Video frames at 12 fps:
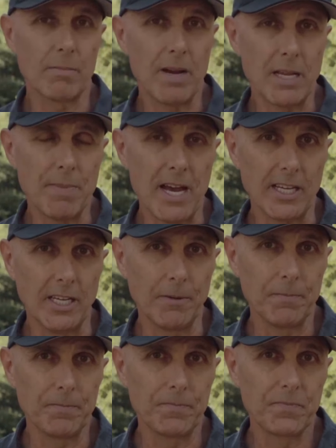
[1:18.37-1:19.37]
or bike packing.
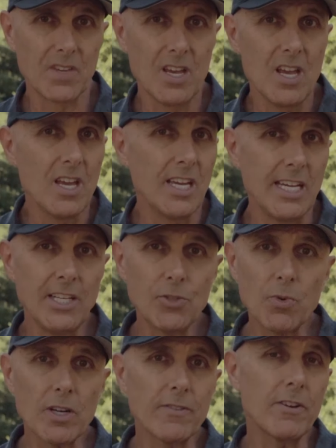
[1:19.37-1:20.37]

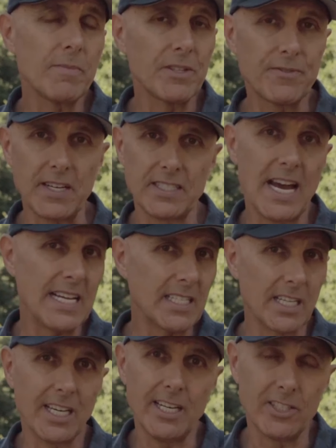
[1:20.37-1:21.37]
Each one of them is
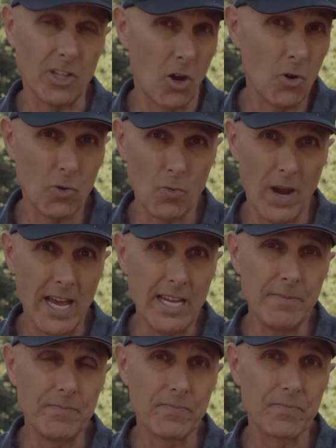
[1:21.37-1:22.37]
fantastic in its own
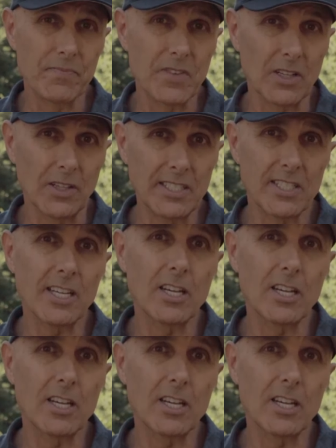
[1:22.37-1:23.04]
way. Let's